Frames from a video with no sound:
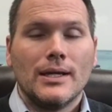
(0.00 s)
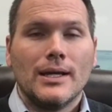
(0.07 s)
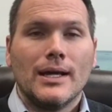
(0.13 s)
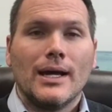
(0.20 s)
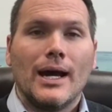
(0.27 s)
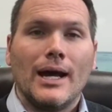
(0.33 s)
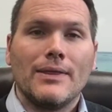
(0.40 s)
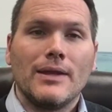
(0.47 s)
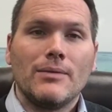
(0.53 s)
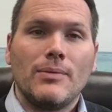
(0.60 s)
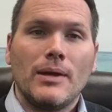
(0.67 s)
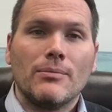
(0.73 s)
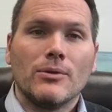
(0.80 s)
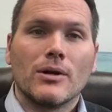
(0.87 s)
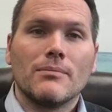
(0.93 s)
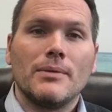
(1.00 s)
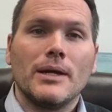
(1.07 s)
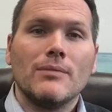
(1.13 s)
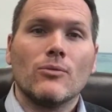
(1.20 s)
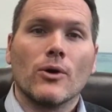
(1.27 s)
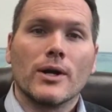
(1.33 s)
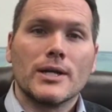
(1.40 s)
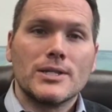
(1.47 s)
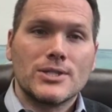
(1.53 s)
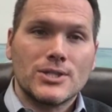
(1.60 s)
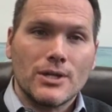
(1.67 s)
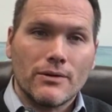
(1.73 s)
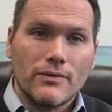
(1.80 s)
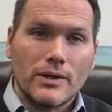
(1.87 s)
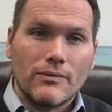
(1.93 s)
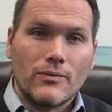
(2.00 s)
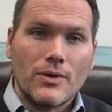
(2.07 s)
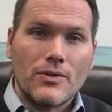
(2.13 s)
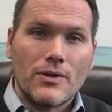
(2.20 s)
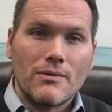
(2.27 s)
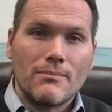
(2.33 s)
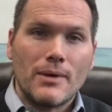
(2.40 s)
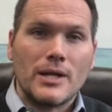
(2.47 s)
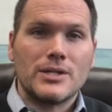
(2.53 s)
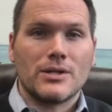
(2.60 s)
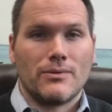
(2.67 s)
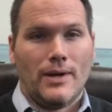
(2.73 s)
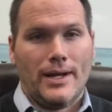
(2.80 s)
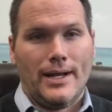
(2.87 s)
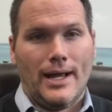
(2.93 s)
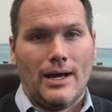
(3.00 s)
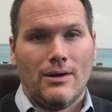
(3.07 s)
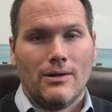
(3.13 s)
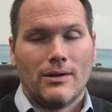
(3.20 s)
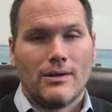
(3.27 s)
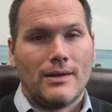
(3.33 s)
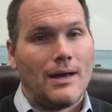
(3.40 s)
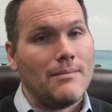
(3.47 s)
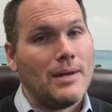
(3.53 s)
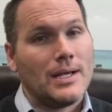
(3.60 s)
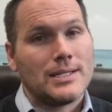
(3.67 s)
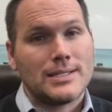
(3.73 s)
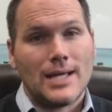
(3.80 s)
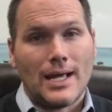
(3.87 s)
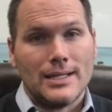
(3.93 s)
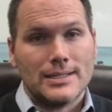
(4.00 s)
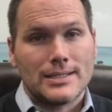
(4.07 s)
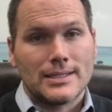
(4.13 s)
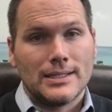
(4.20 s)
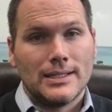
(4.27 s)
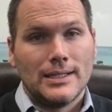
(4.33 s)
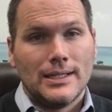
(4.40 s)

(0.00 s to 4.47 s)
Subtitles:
I think people are being more conservative with their budget right now. That makes sense.